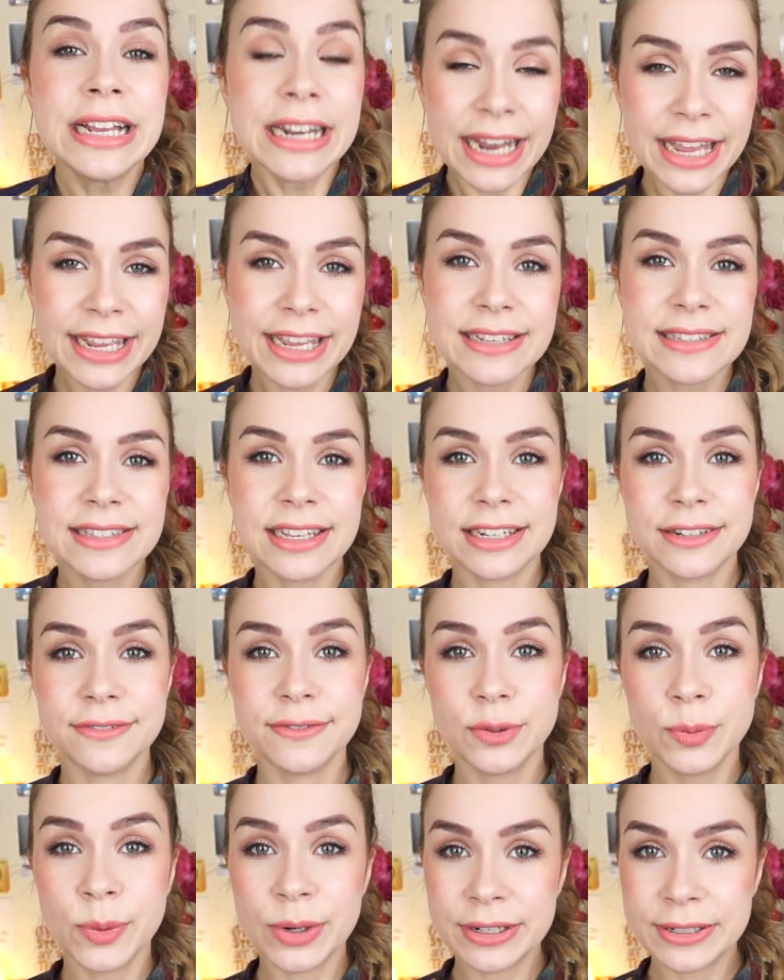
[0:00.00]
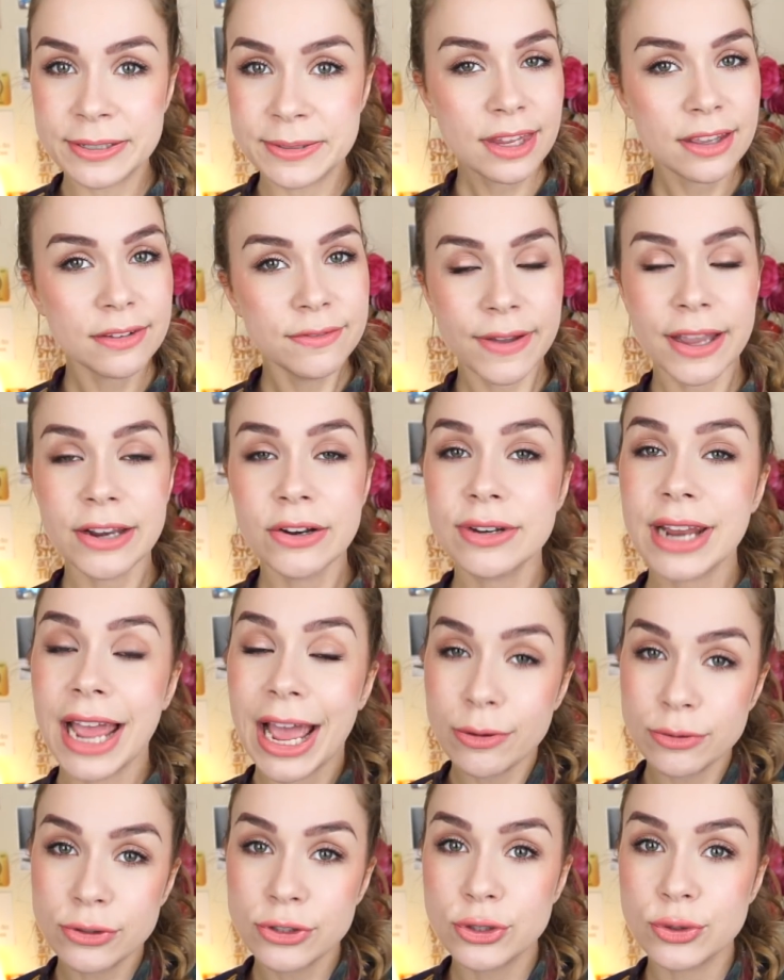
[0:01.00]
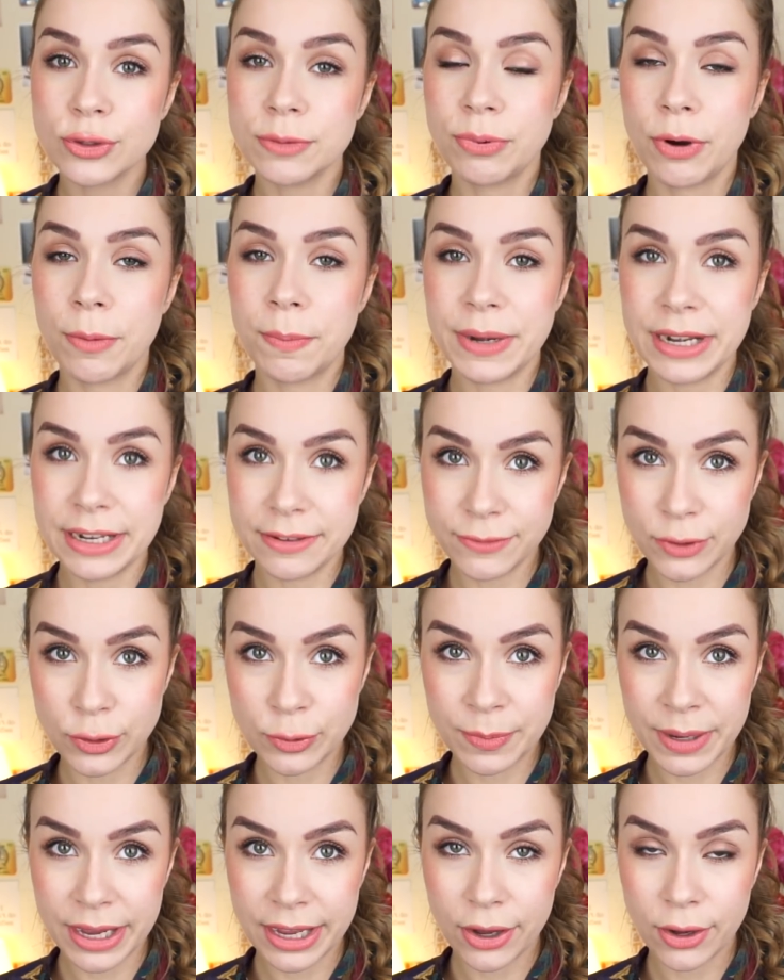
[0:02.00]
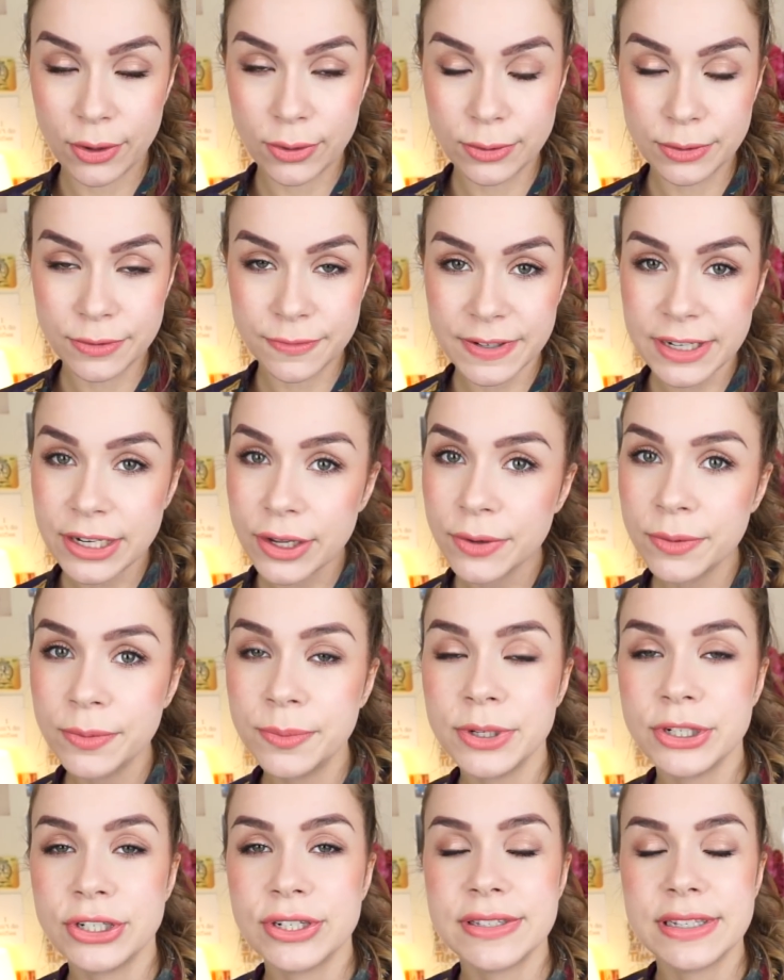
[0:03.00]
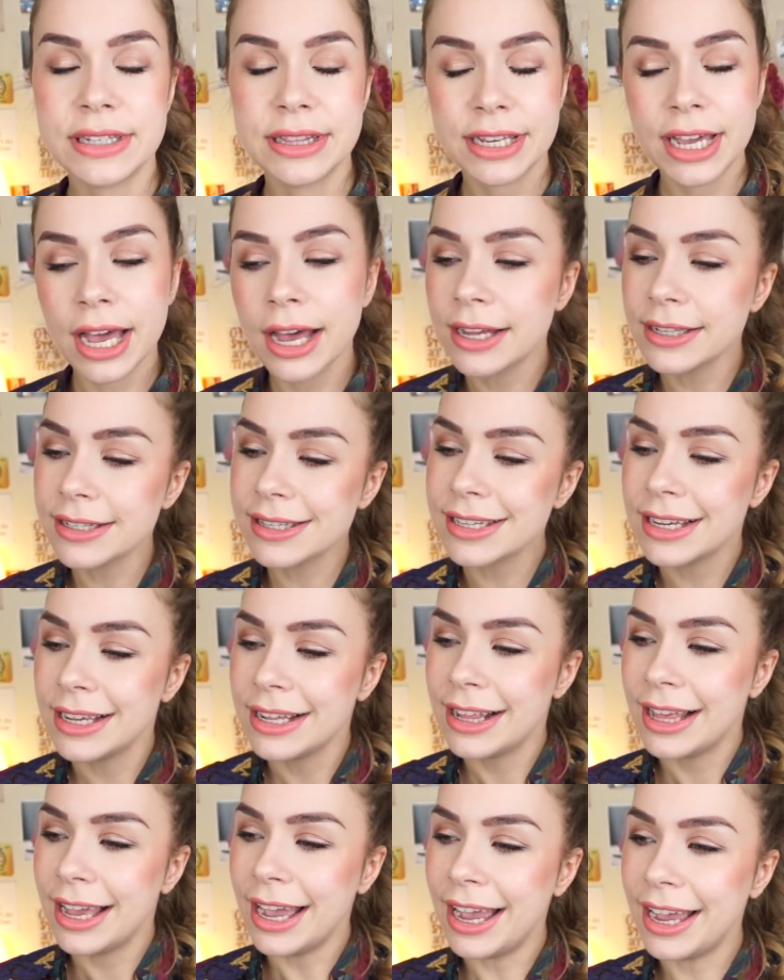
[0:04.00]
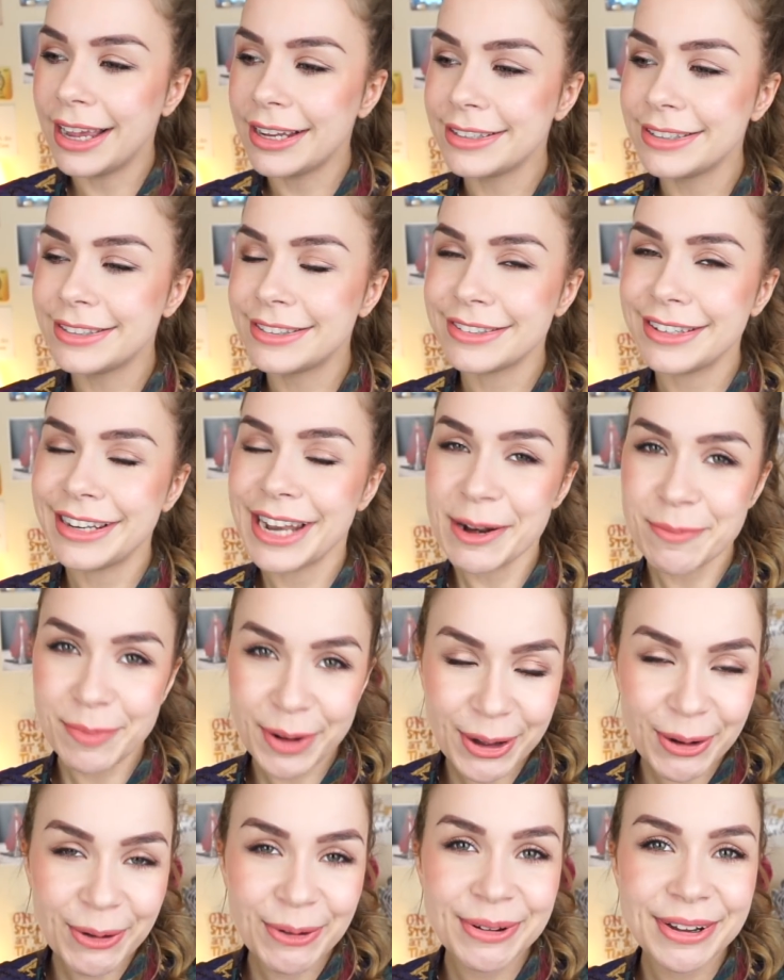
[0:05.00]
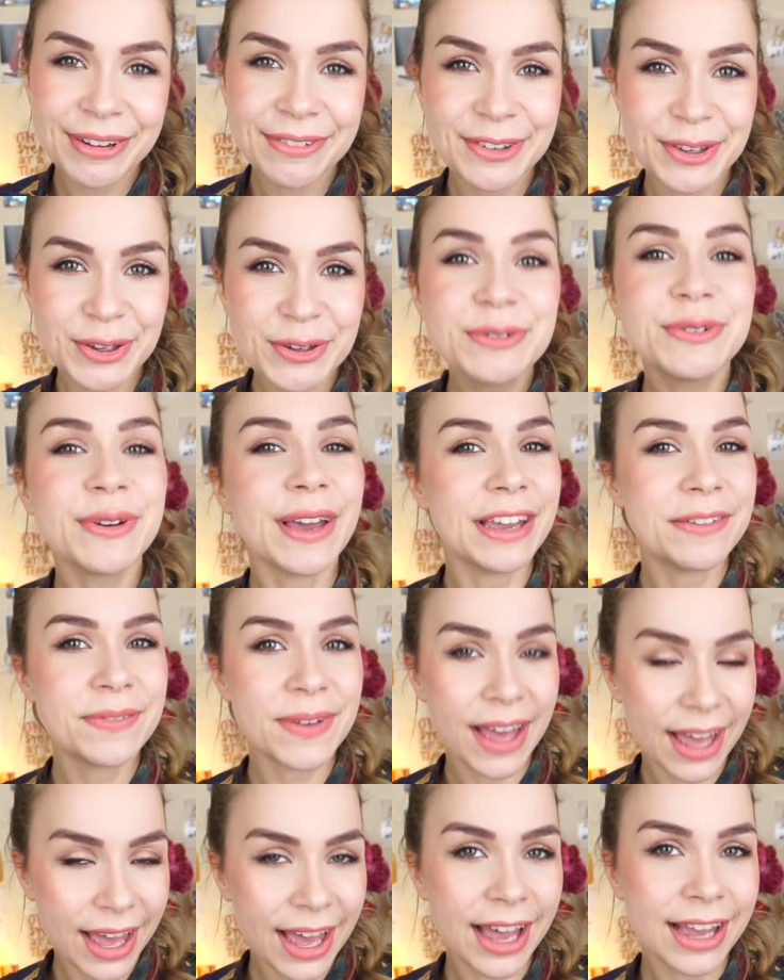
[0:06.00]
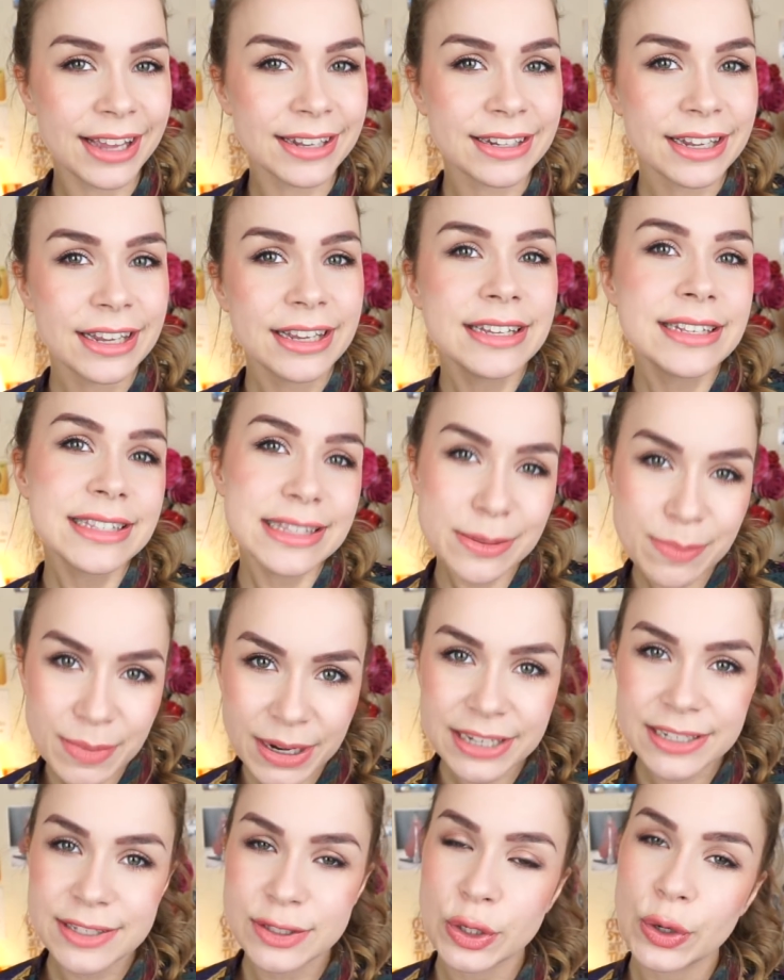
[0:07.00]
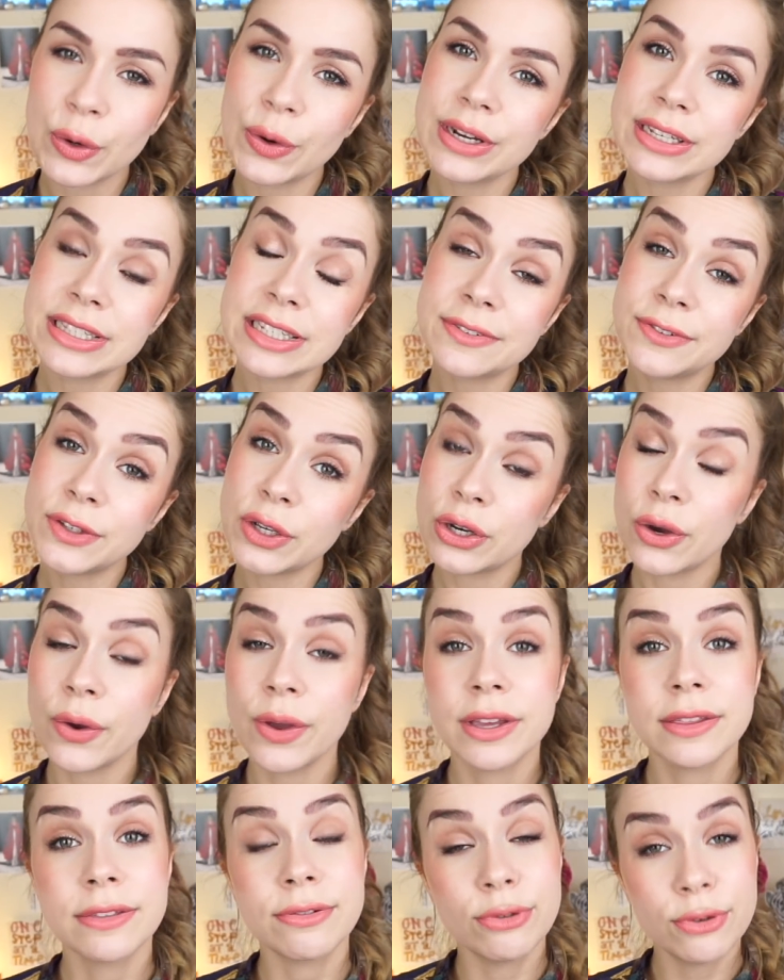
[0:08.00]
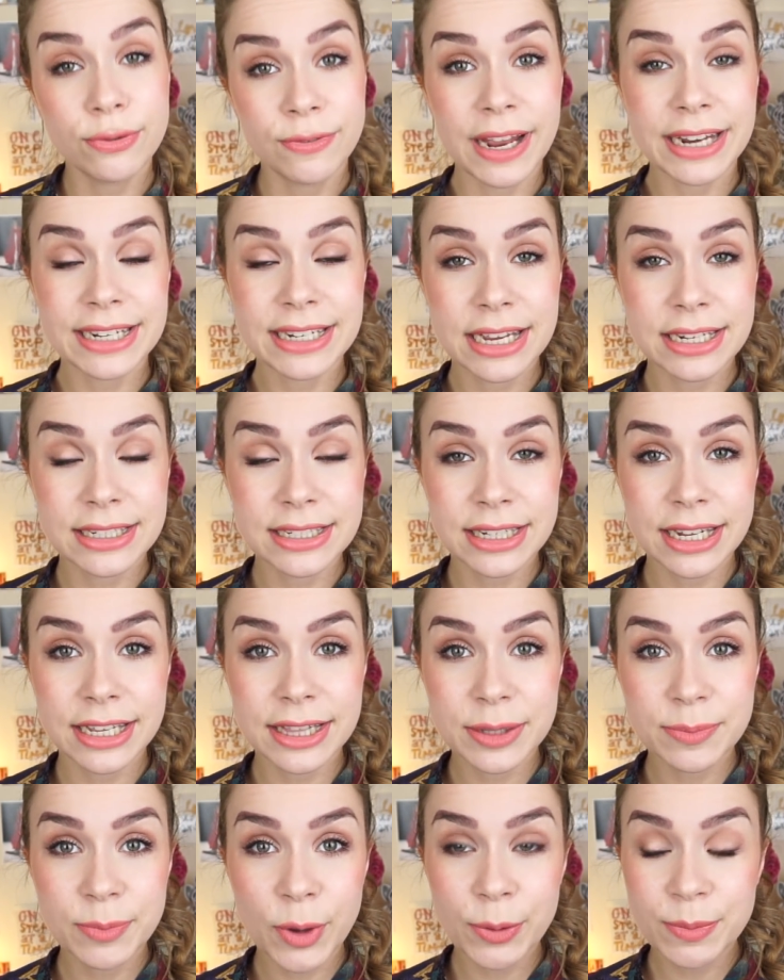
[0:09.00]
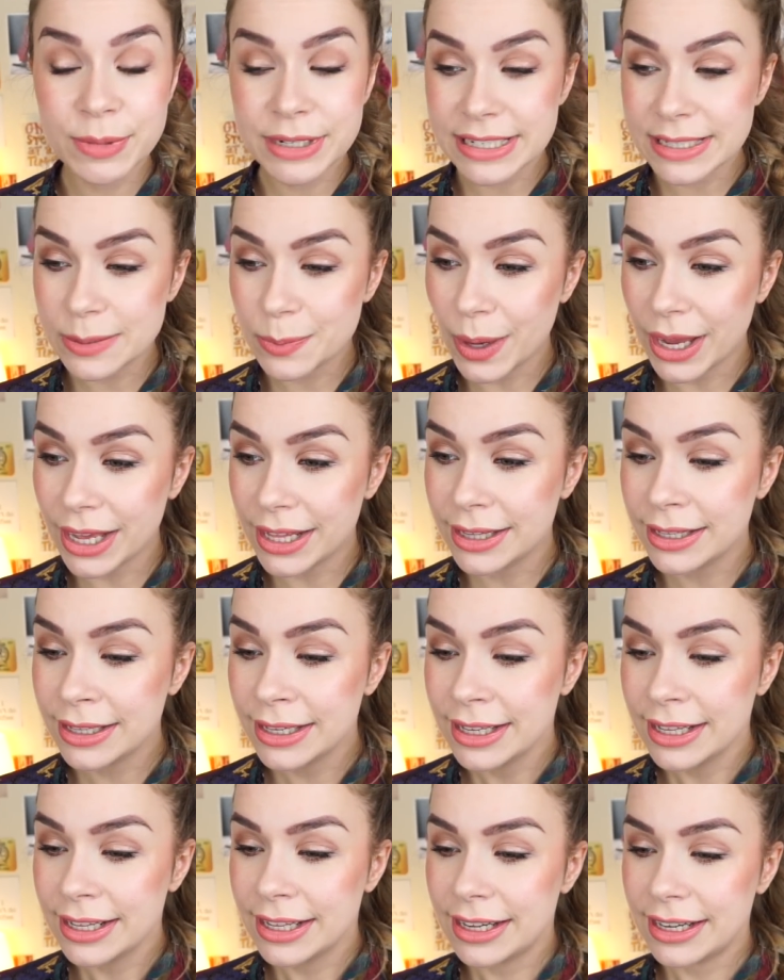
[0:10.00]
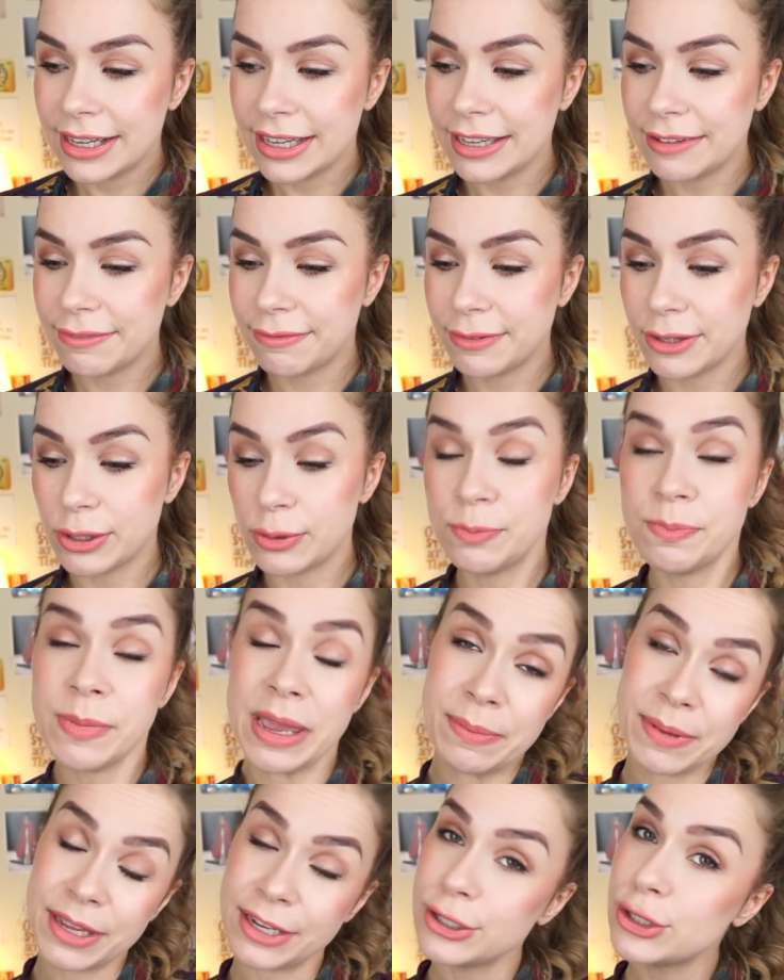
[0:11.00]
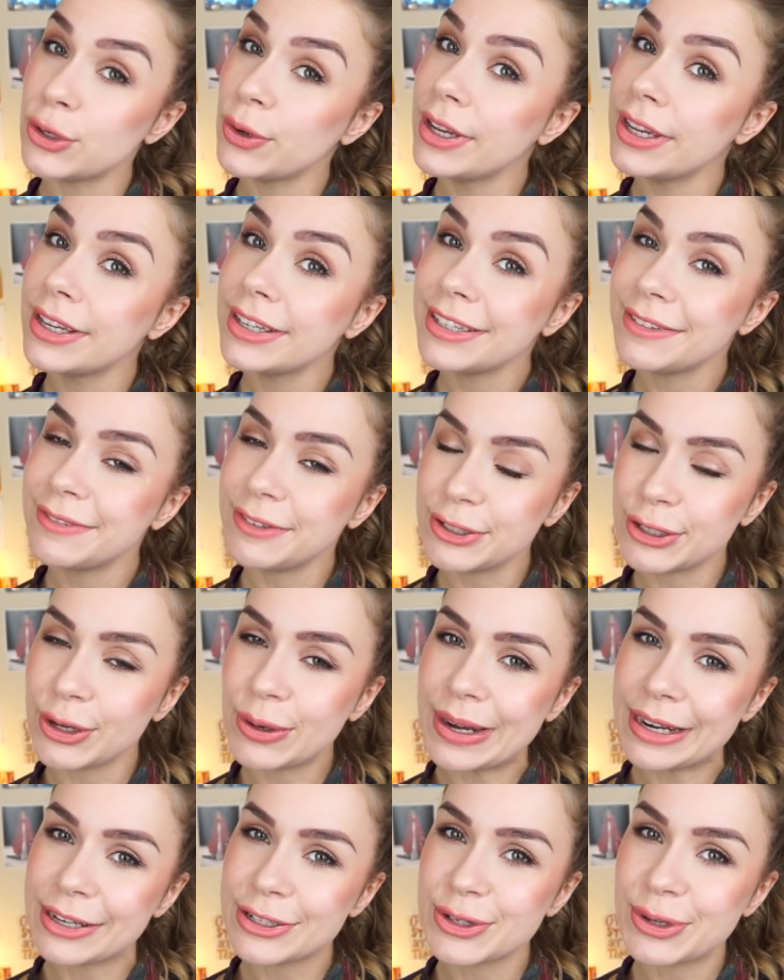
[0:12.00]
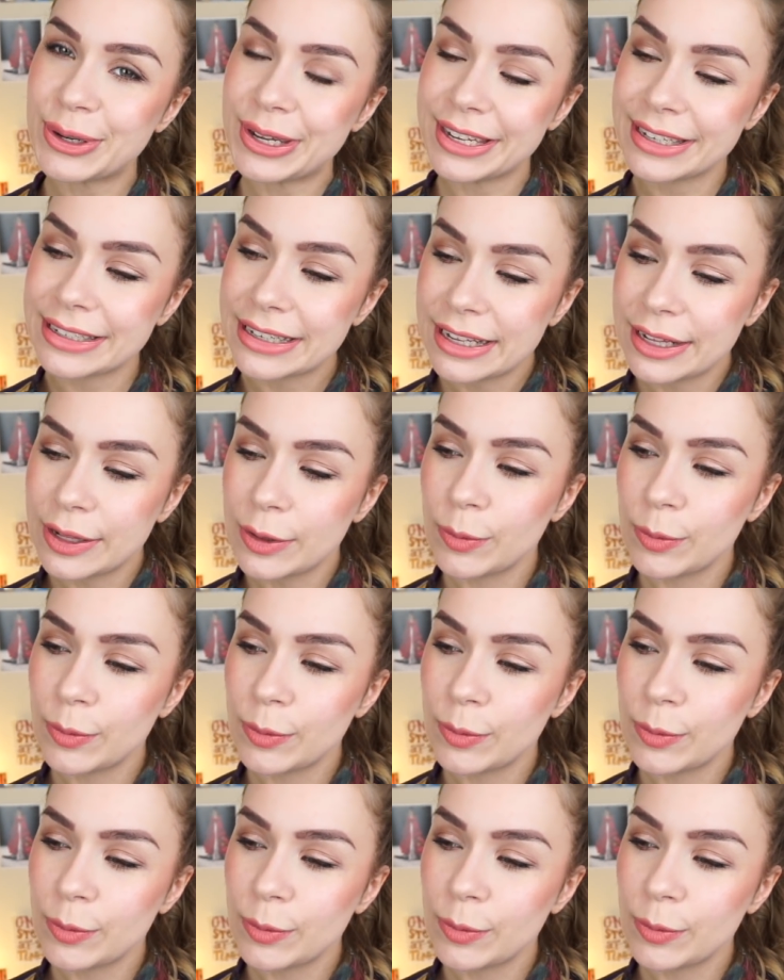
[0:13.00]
Like I said, if you want to find out how to do it properly, view my old video, which is in the cards, and let me know if you've ever had similar stories, if you're going through flat hunting at the moment as well, if you maybe enjoy it, if you don't enjoy it.